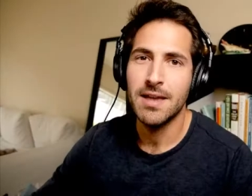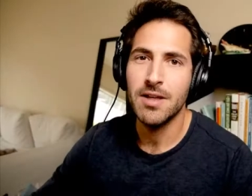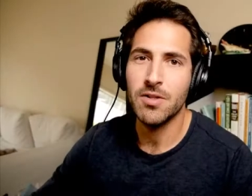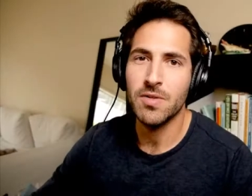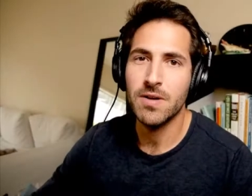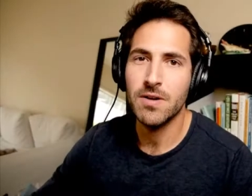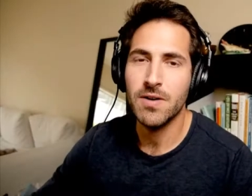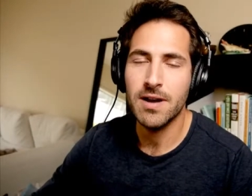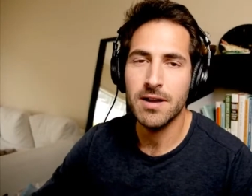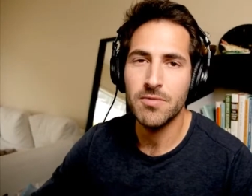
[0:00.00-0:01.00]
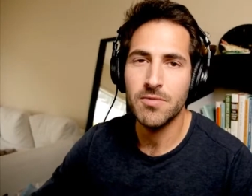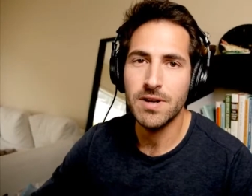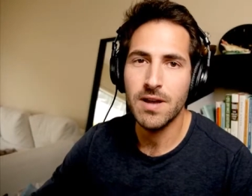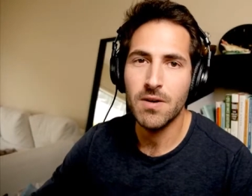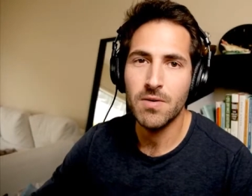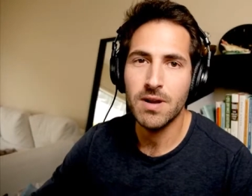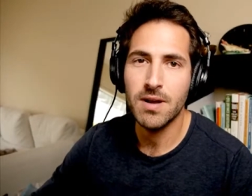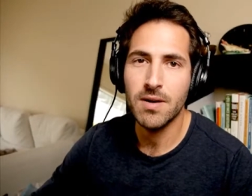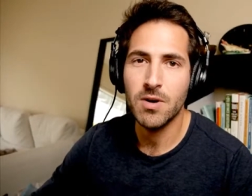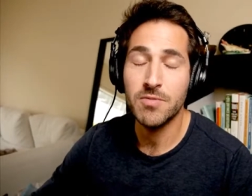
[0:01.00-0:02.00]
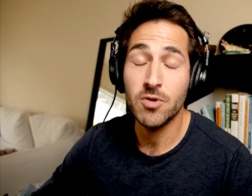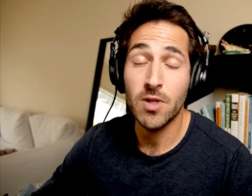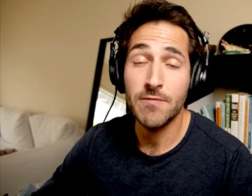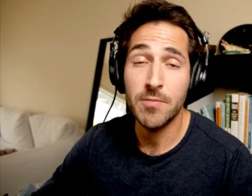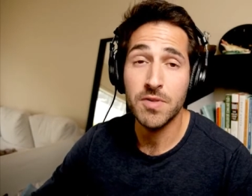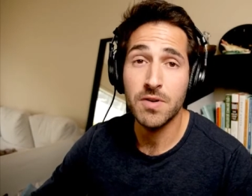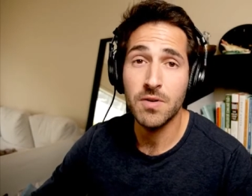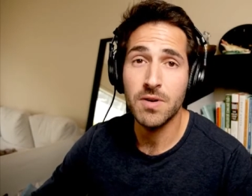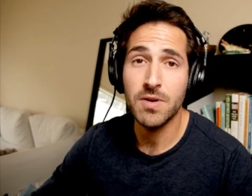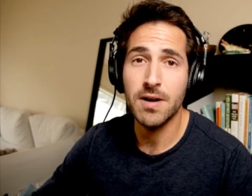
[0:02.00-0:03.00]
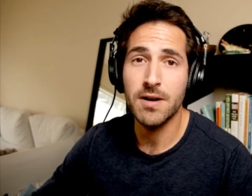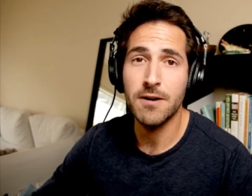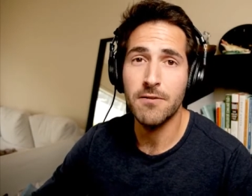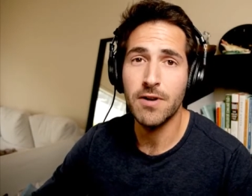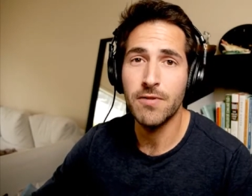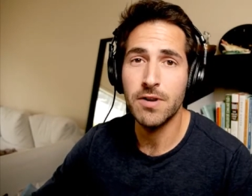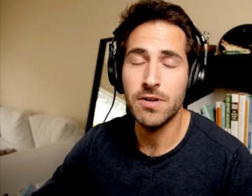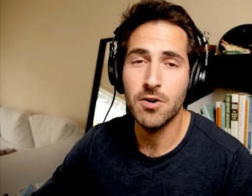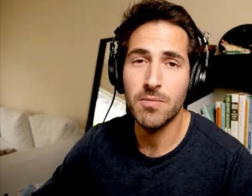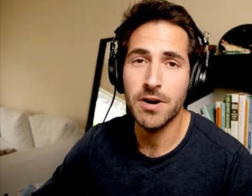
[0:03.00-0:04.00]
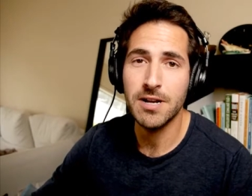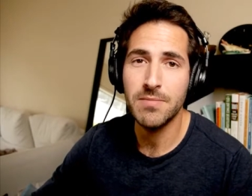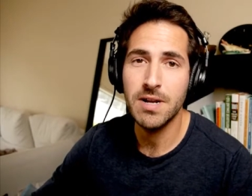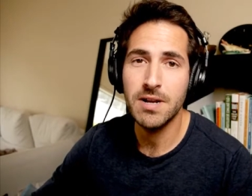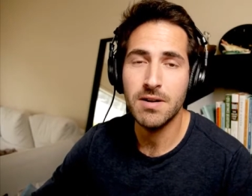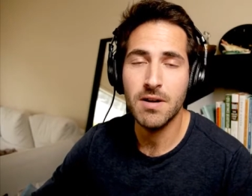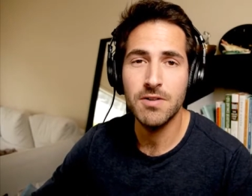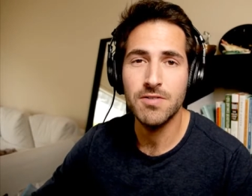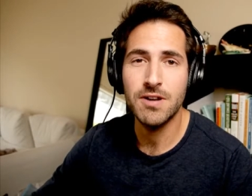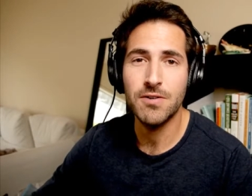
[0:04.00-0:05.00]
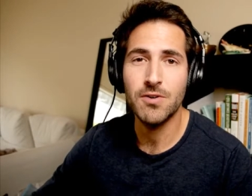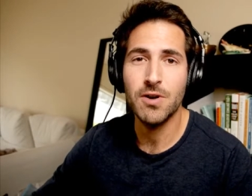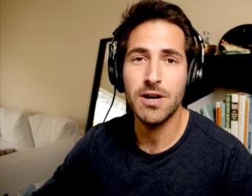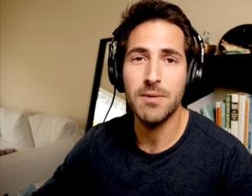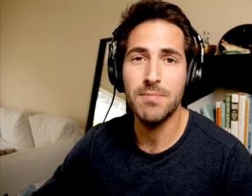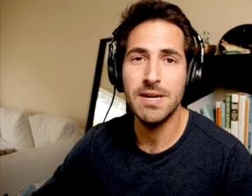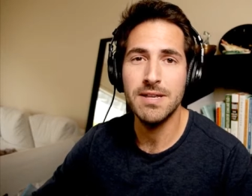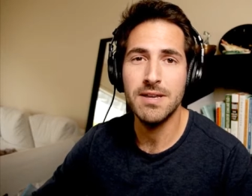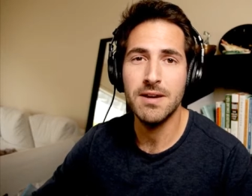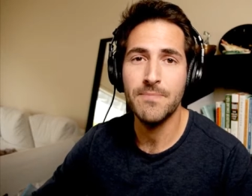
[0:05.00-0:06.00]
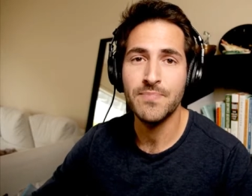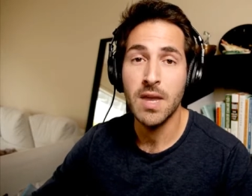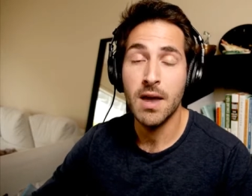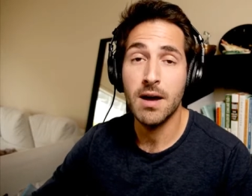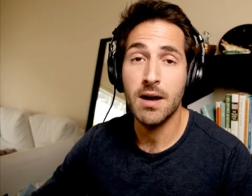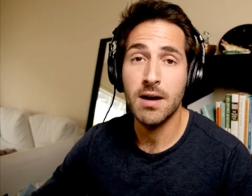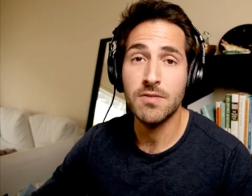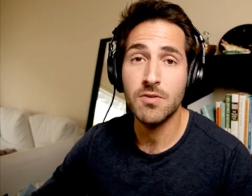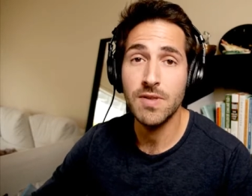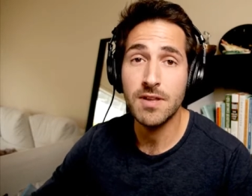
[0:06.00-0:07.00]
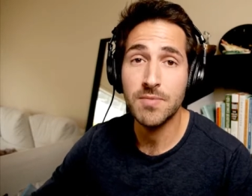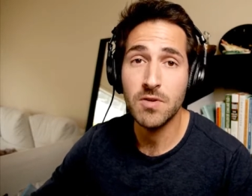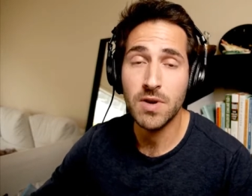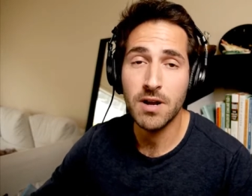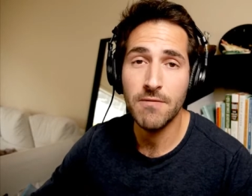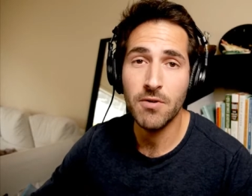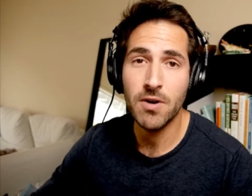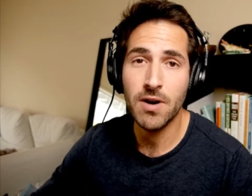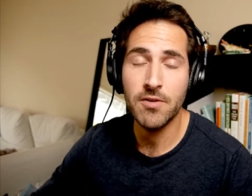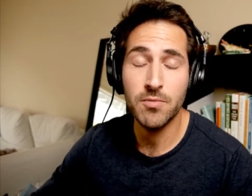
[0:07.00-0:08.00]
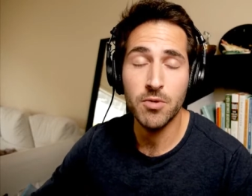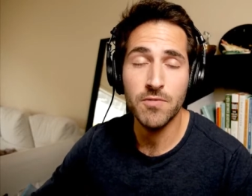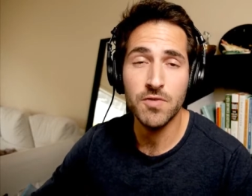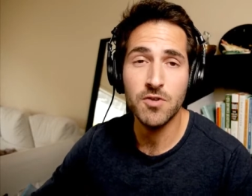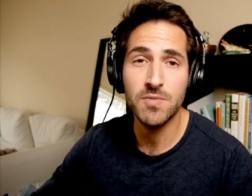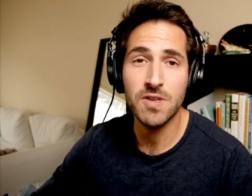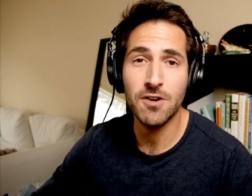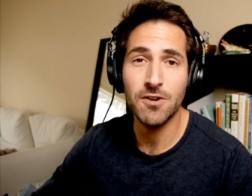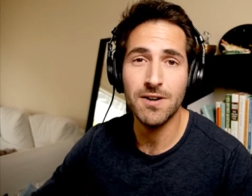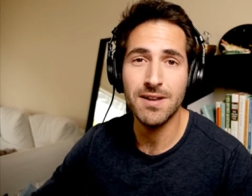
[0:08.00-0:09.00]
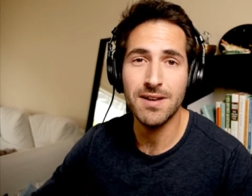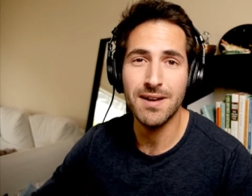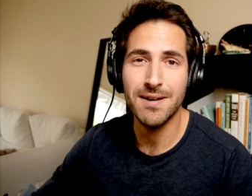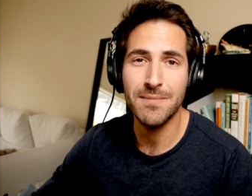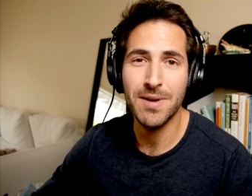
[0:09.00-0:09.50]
Hello there, I'm Joey Dowd. Welcome to a live episode of Video Marketing Minute on New Territory Media. So in this episode, we're going to cover how to improve your Zoom security.